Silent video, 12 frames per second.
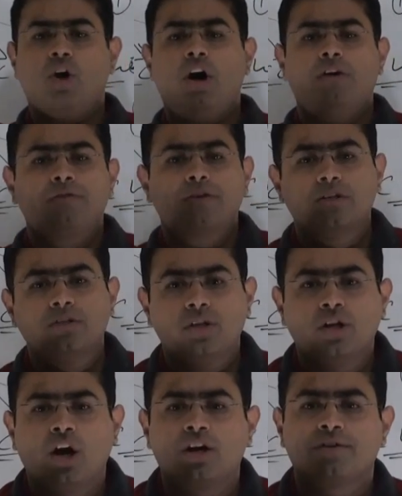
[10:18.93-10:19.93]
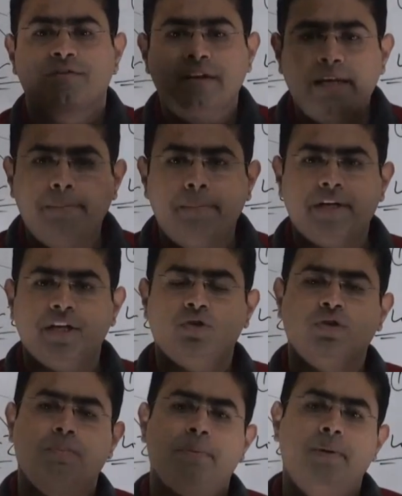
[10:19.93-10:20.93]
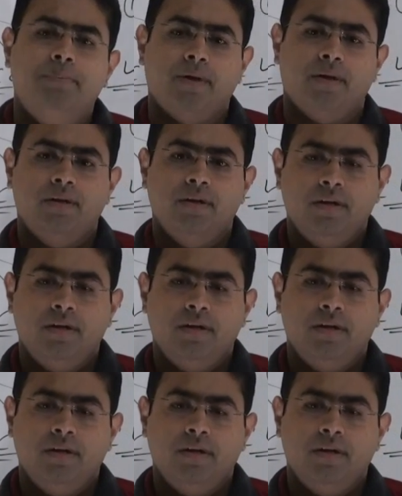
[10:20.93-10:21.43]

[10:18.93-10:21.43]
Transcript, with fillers: offers a lot of liberty to the people